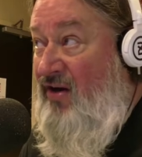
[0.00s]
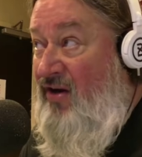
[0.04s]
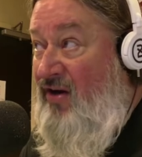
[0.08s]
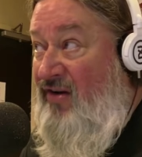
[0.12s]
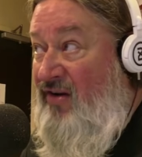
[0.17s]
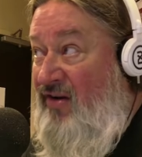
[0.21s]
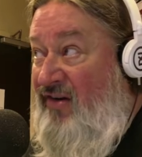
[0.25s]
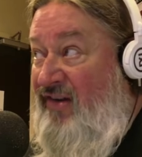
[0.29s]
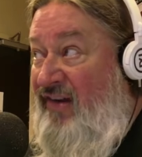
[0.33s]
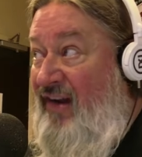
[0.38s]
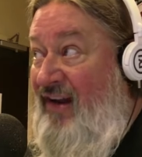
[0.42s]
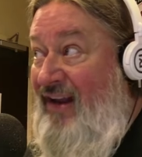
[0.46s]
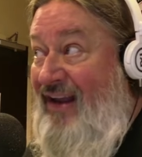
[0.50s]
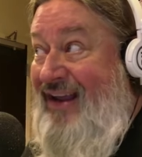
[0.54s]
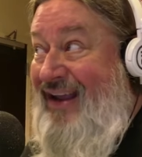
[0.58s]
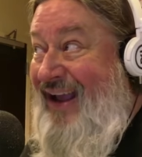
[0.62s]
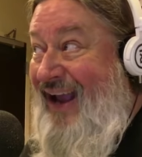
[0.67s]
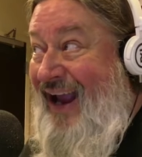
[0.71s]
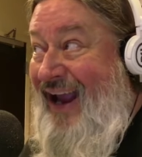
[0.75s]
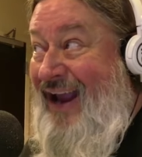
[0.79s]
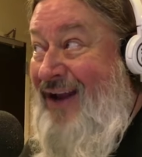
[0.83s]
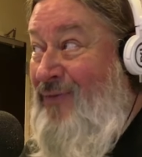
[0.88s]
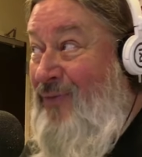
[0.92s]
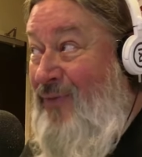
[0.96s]
and
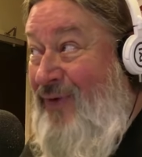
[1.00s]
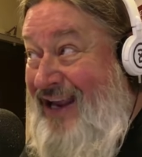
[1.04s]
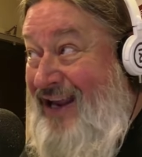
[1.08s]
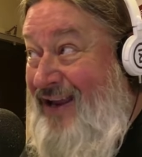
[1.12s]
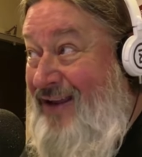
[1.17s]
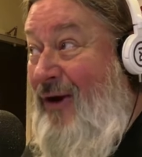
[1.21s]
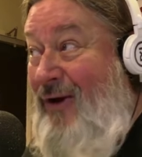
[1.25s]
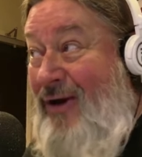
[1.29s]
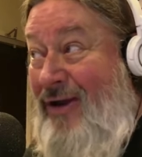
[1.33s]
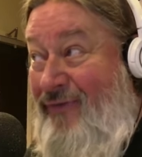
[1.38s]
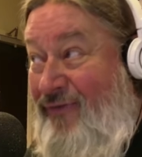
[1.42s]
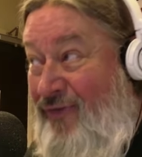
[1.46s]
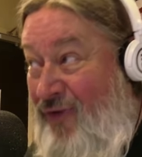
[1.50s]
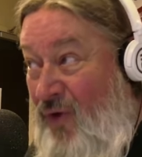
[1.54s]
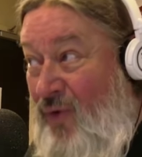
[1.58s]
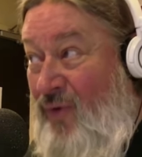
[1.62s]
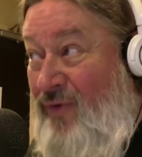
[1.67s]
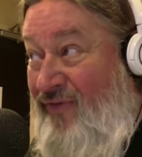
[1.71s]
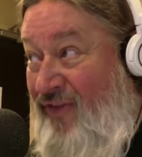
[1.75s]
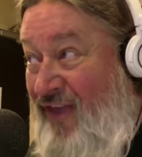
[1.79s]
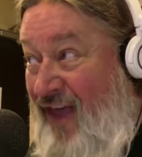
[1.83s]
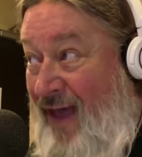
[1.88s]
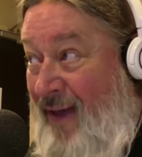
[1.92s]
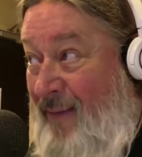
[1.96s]
really very few
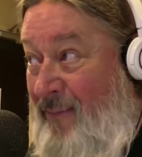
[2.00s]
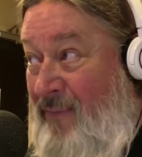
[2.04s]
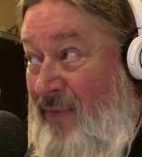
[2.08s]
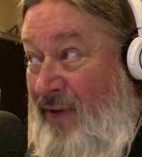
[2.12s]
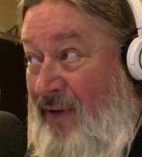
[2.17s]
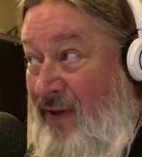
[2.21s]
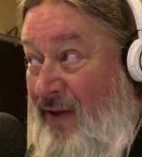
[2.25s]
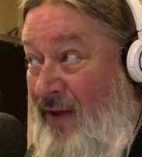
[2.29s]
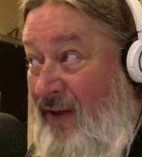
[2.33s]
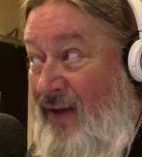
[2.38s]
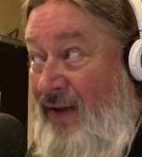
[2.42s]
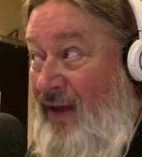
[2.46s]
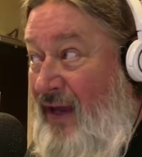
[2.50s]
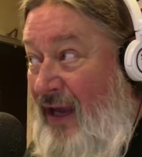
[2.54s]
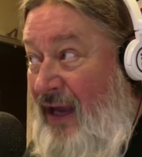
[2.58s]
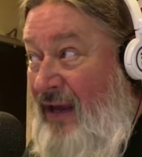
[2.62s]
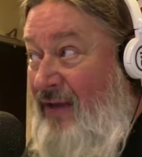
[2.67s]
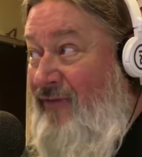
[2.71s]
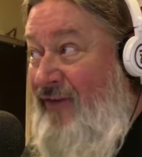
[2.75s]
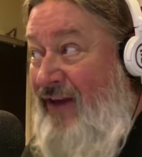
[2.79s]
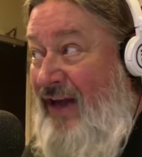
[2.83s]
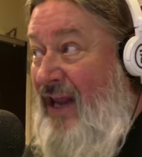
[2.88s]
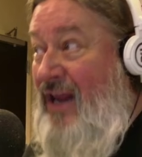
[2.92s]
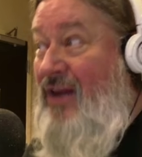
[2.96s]
of them,
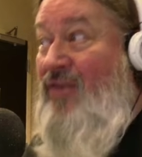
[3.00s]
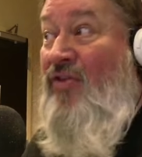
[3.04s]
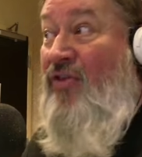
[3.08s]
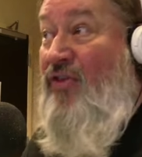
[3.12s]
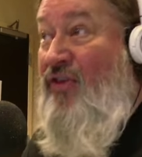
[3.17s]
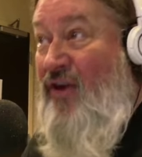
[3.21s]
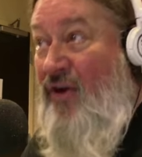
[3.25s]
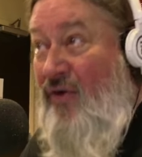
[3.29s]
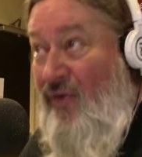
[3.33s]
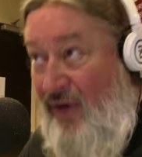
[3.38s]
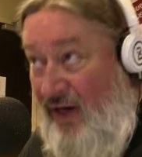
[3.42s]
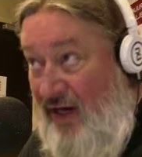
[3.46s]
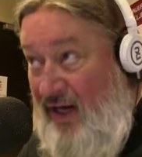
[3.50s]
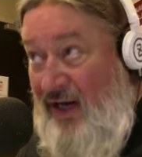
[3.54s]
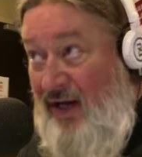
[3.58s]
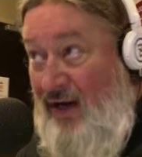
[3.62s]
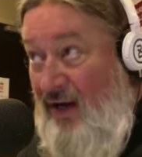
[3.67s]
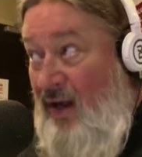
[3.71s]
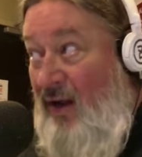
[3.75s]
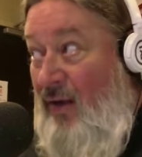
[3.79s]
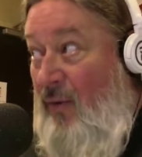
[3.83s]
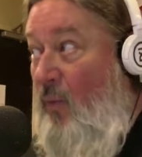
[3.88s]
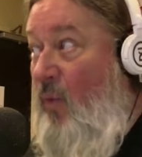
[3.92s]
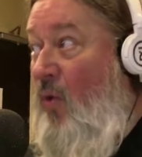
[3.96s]
even in theory,
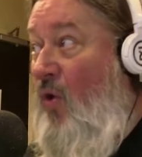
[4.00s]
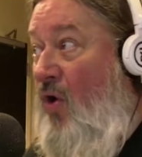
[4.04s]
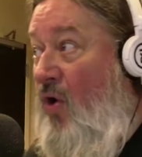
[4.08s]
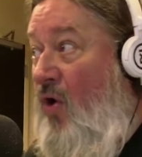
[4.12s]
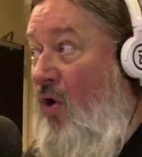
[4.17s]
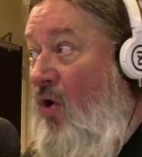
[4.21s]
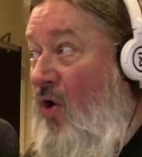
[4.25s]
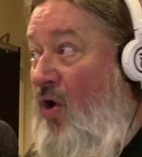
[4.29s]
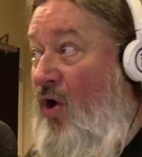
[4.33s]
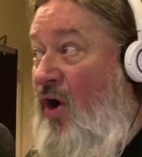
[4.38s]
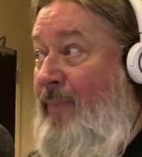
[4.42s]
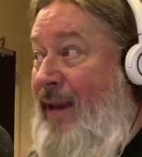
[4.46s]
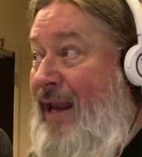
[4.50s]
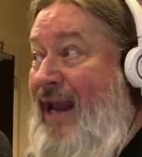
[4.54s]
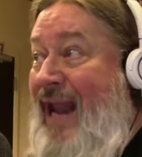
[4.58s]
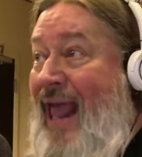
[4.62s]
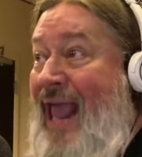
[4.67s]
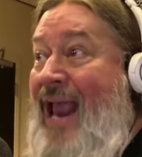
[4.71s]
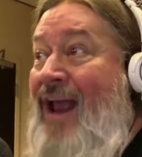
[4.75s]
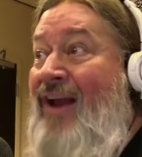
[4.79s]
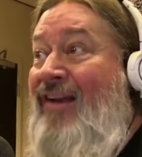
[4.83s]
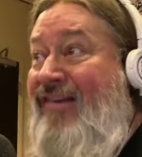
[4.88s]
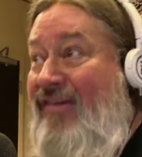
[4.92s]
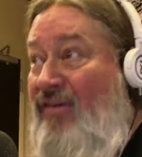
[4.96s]
were going to be an
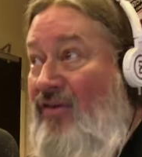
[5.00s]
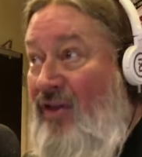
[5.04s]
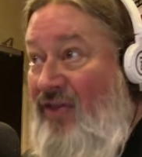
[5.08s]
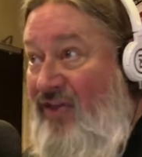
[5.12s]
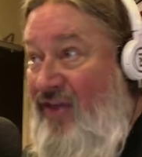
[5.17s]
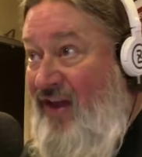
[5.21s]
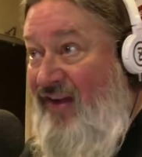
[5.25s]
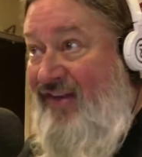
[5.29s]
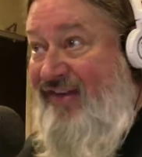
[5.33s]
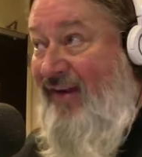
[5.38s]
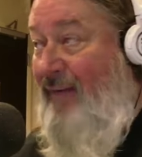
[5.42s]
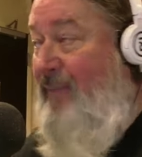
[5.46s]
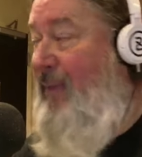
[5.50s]
answer to this.